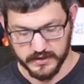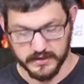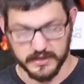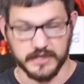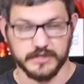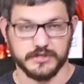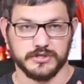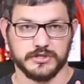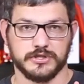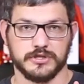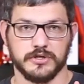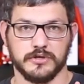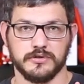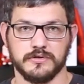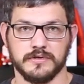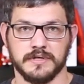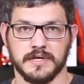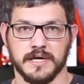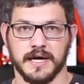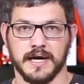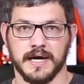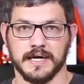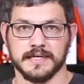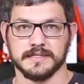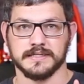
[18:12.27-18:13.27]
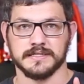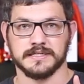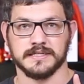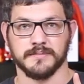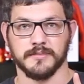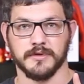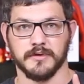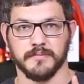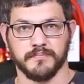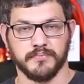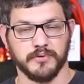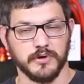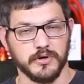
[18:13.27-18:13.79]
Let's show you guys some
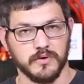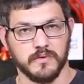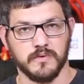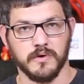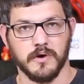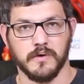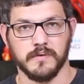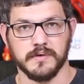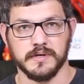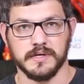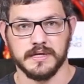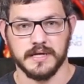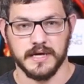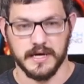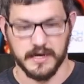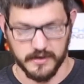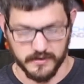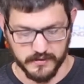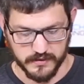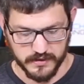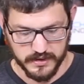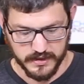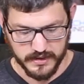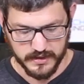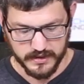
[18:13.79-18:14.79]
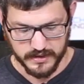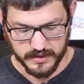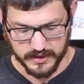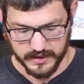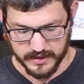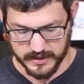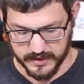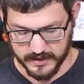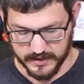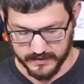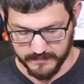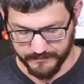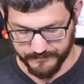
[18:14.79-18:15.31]
of the print quality now,
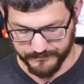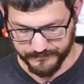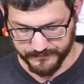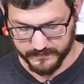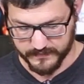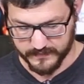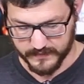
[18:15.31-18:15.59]
and